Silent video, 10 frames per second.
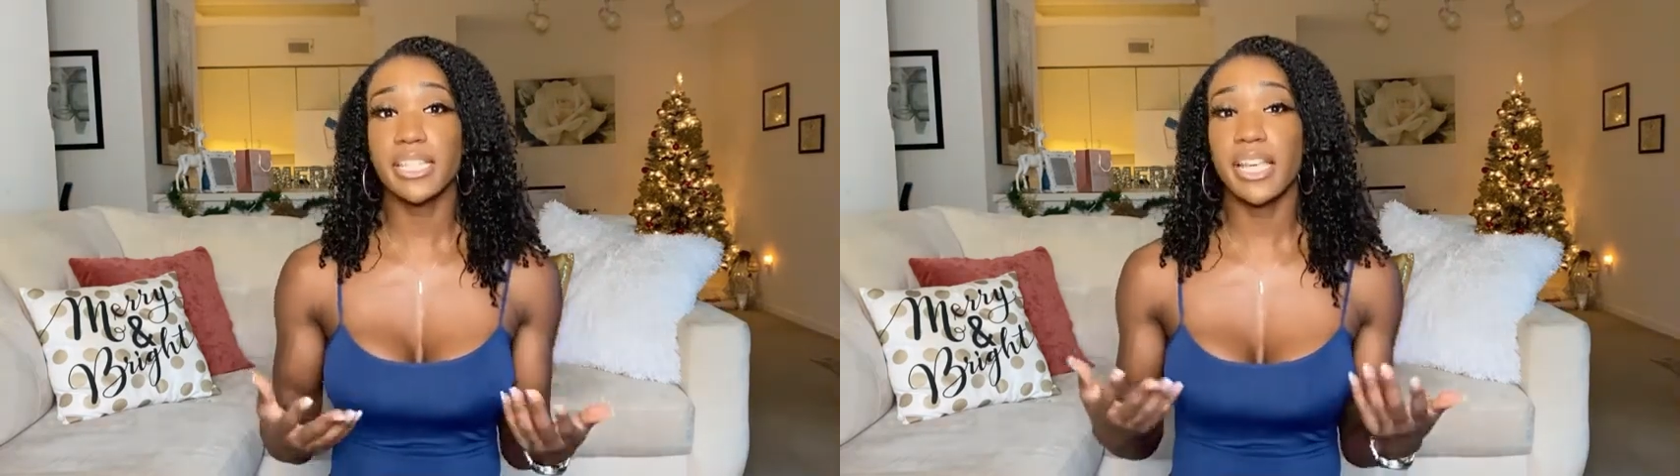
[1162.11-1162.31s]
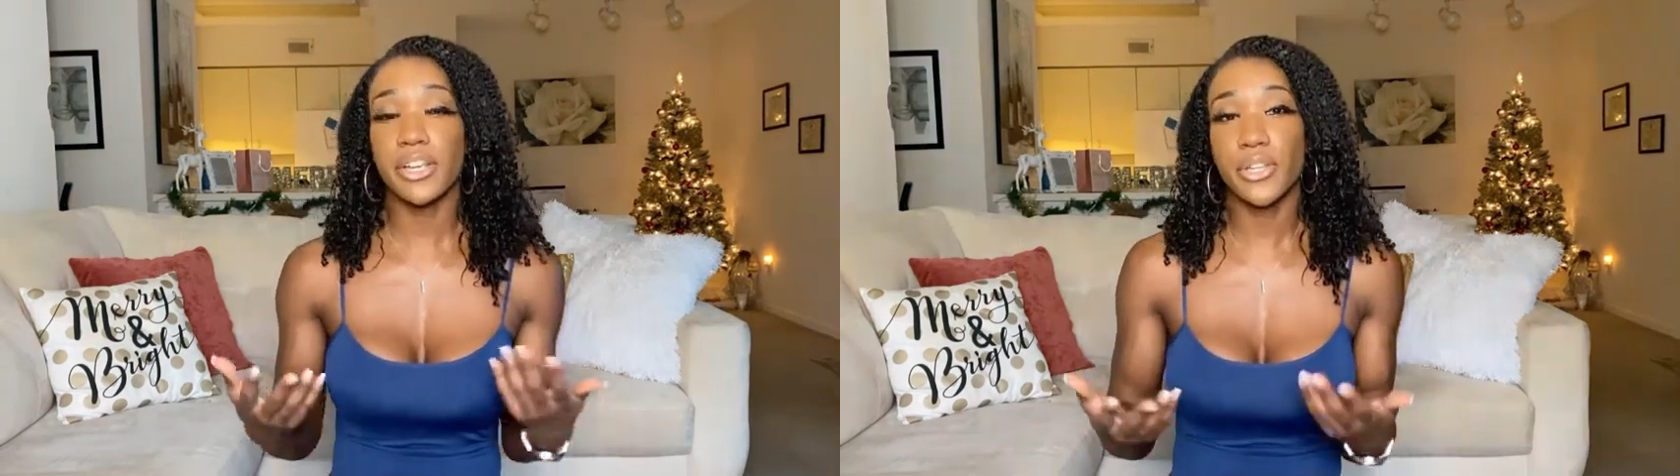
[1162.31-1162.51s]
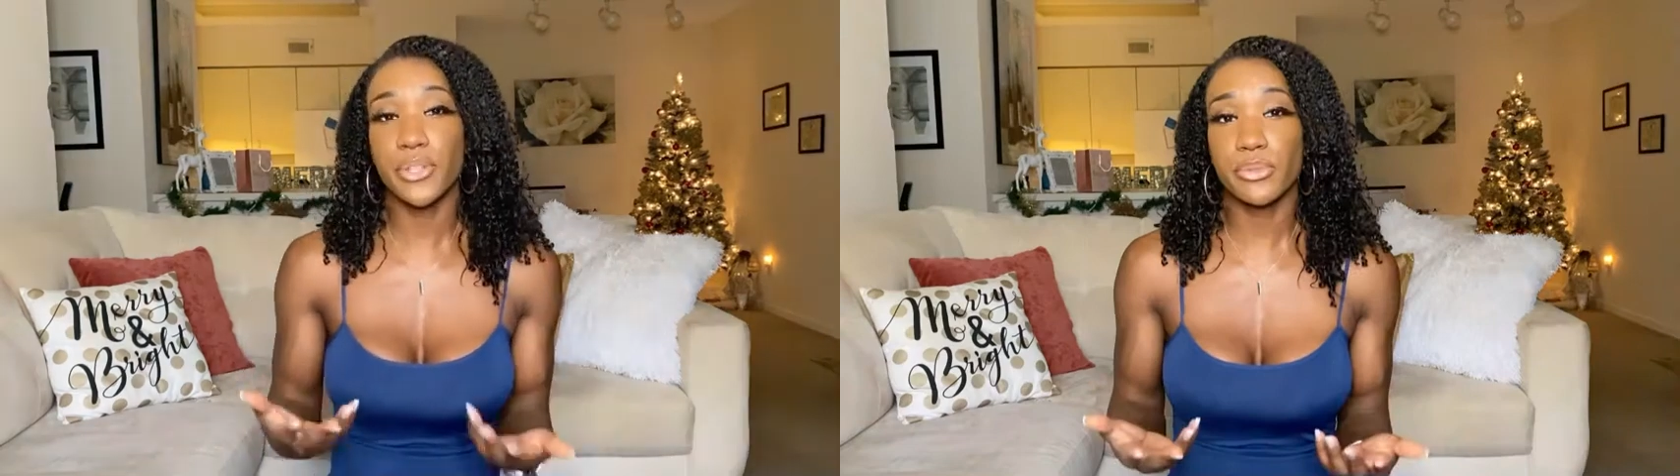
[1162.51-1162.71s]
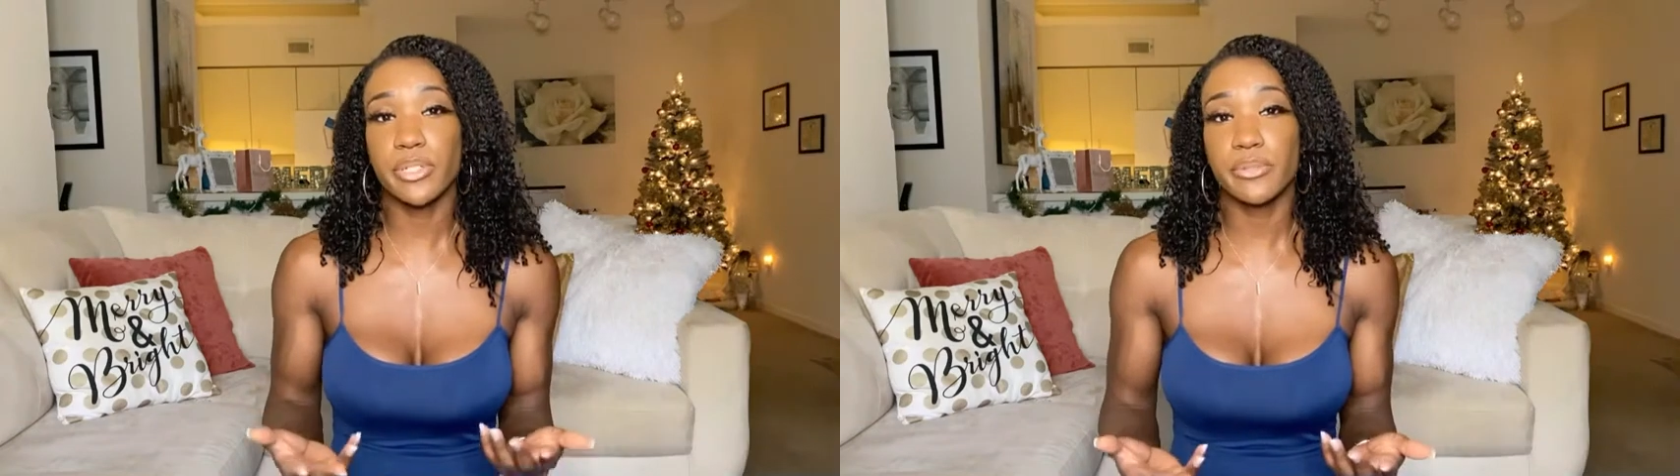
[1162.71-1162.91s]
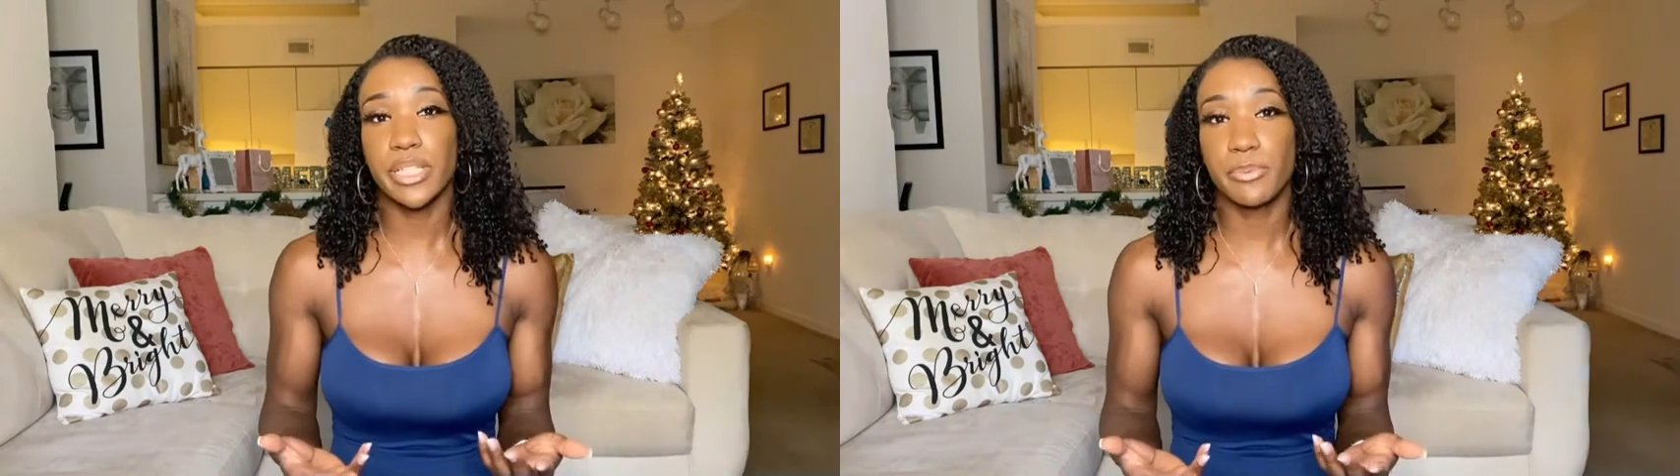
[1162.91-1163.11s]
3-week
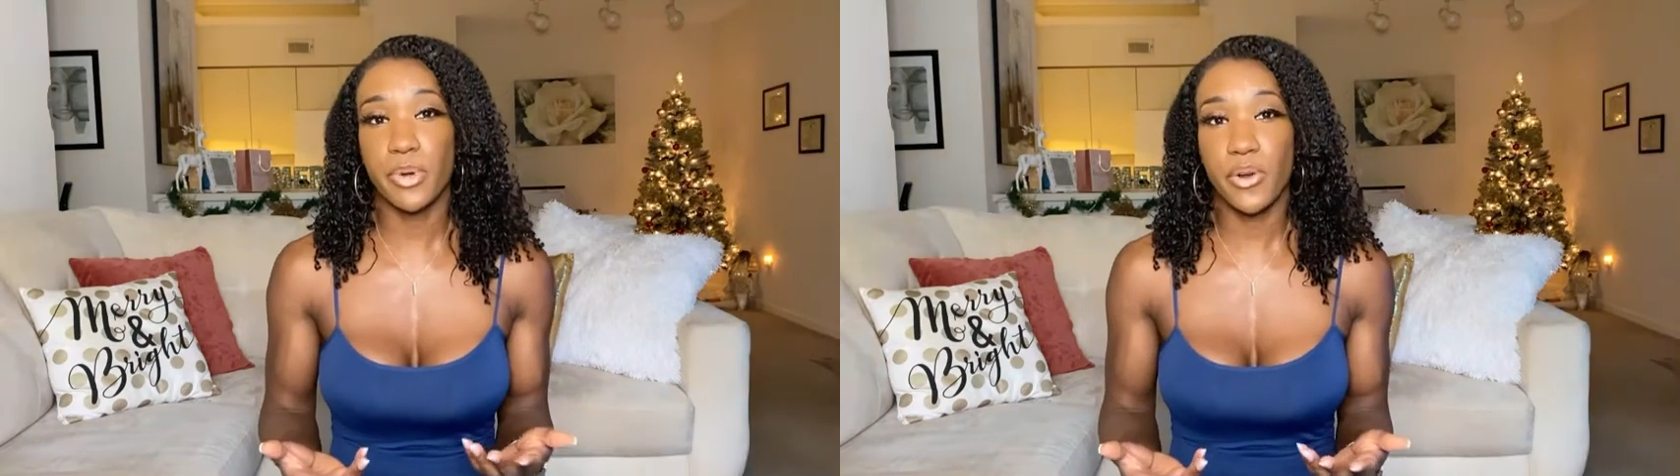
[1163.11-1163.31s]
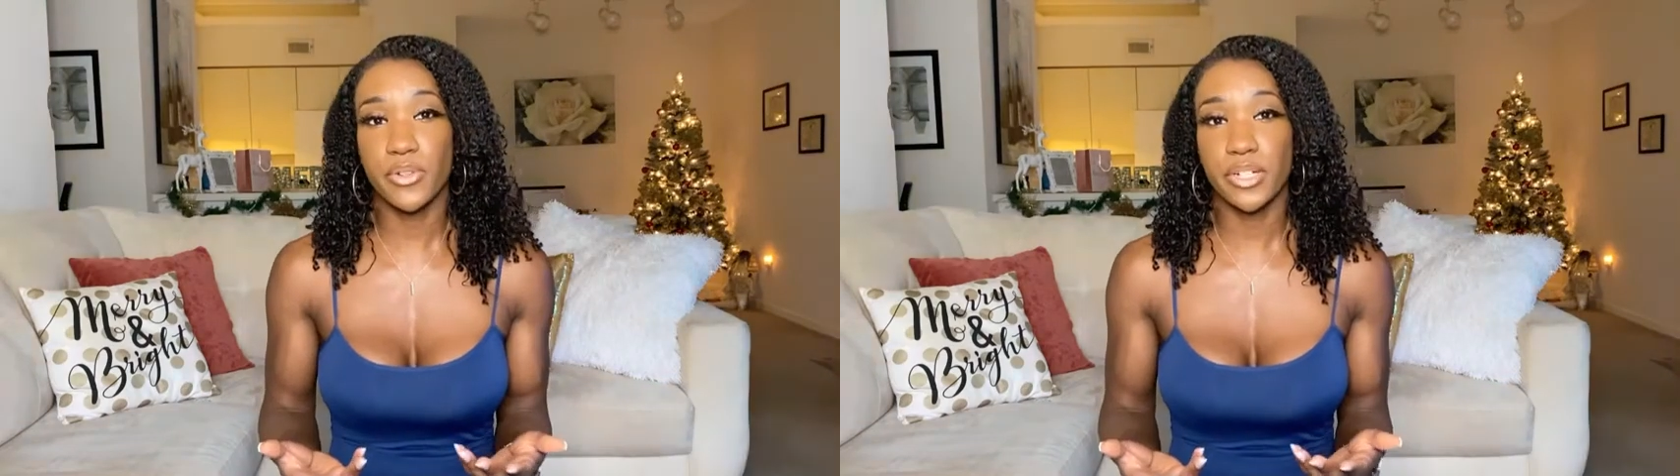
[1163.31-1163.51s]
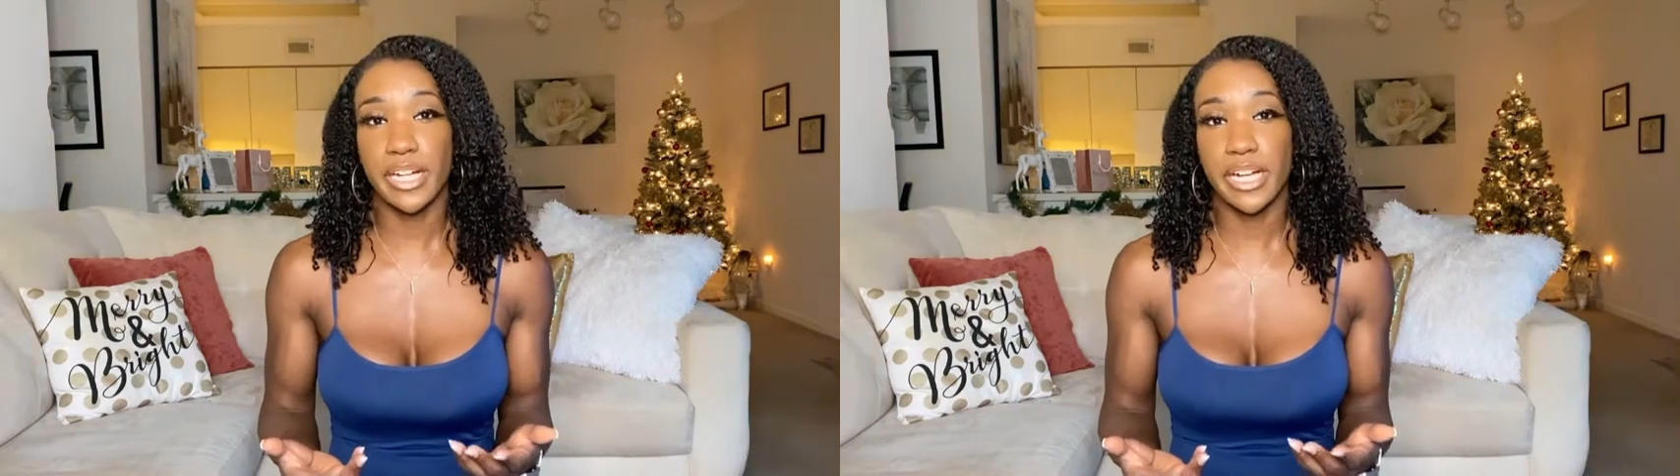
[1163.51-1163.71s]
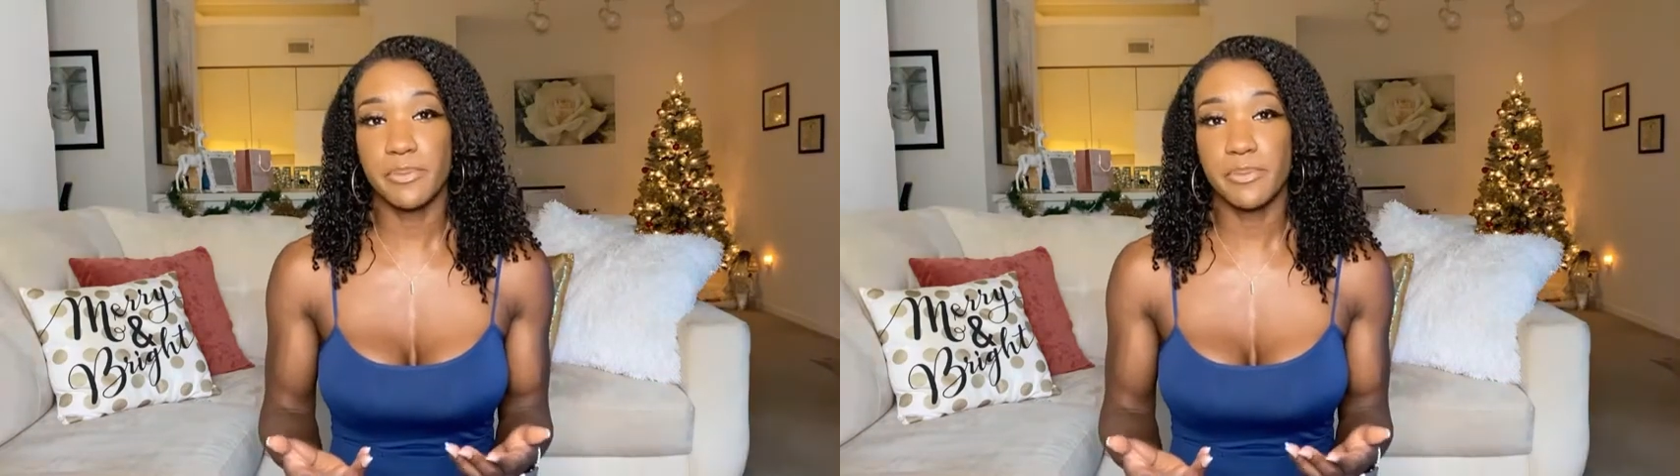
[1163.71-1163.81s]
program.